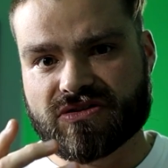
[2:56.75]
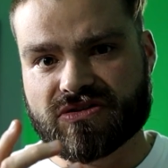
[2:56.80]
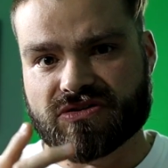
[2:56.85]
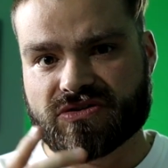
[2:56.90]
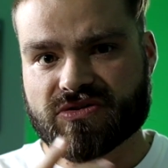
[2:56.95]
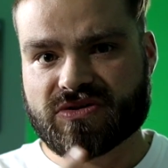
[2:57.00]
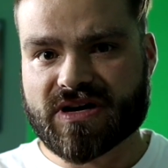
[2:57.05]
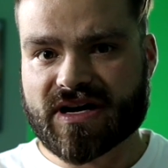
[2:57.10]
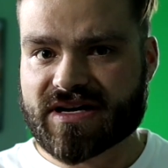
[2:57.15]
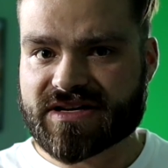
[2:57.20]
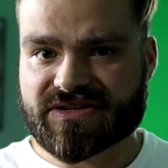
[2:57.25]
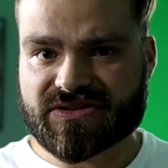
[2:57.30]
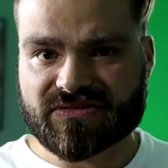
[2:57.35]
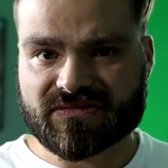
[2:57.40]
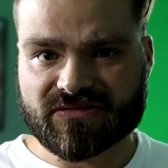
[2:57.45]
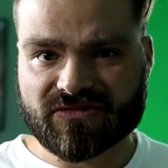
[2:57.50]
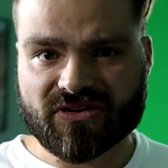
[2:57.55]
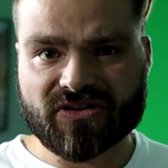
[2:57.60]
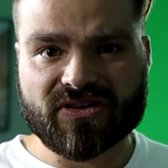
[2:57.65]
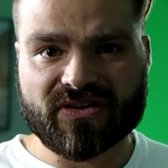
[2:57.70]
you guys
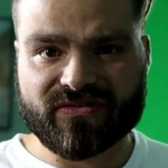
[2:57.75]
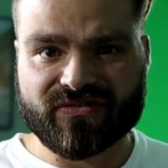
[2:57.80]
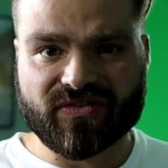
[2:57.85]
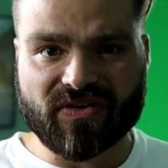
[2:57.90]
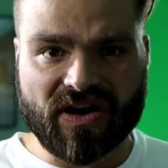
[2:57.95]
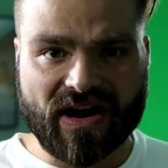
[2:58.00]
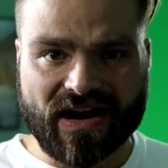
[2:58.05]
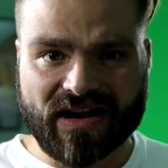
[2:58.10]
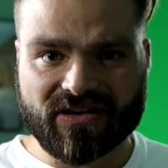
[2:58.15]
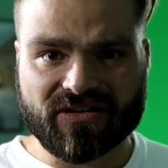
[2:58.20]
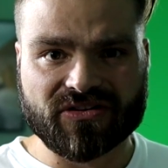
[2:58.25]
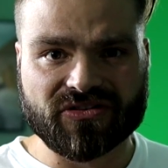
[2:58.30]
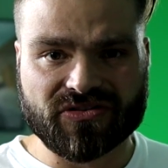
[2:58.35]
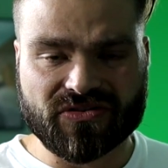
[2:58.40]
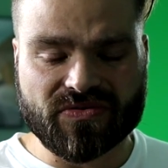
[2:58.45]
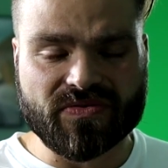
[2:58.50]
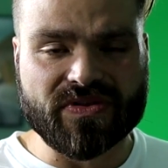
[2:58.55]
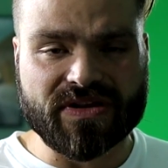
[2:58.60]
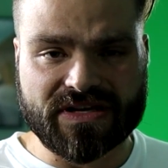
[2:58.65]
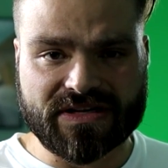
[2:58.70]
aren't looking for how to
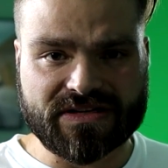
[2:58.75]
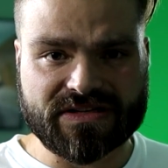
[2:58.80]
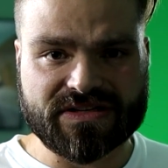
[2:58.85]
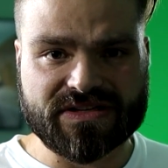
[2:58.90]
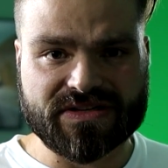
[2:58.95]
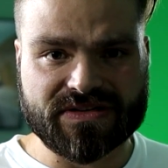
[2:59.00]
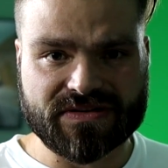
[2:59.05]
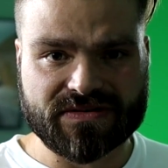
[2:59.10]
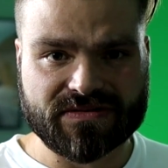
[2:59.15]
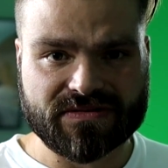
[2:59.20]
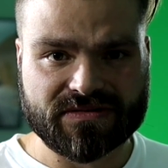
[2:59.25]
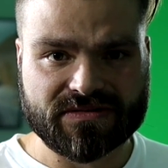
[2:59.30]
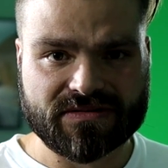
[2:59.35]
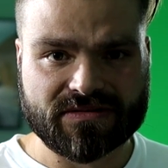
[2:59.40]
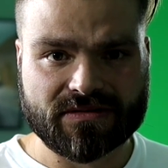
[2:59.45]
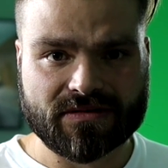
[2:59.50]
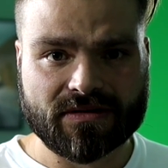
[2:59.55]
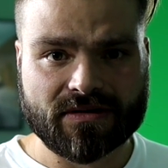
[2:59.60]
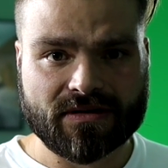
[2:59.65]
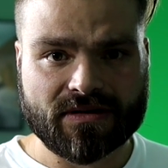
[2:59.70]
do things
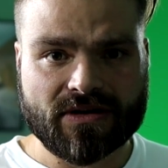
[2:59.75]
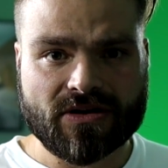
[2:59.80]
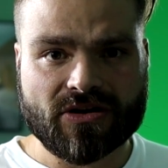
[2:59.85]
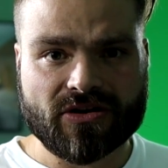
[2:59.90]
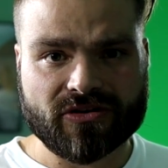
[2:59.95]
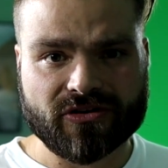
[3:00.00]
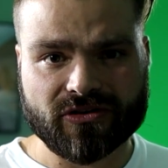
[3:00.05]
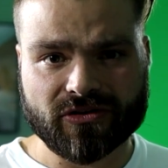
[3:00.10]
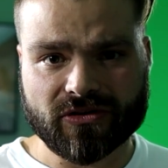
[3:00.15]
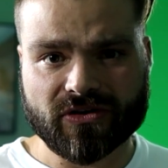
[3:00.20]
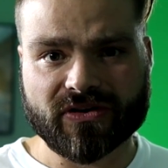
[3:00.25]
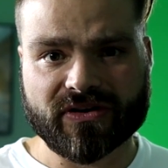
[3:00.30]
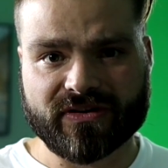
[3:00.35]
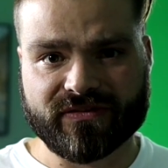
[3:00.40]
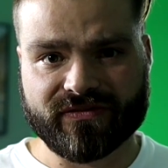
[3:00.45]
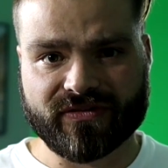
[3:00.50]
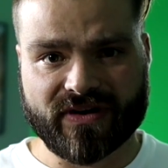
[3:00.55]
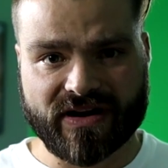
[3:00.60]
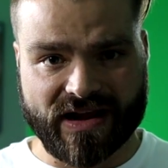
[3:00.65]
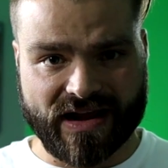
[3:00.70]
you're
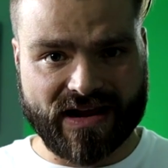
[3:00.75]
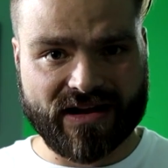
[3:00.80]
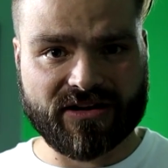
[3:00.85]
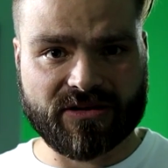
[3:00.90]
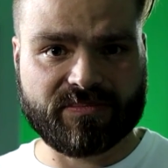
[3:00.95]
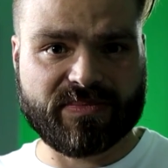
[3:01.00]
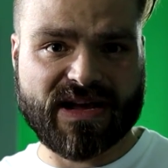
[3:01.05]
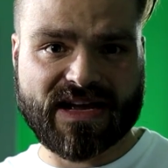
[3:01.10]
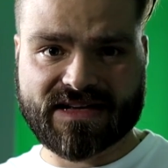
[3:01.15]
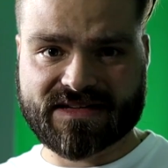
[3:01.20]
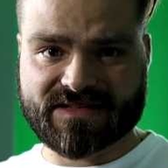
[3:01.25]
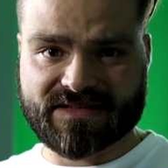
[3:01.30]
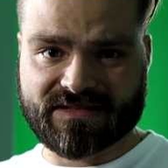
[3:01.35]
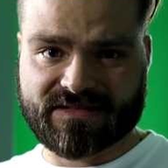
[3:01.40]
looking for how to pass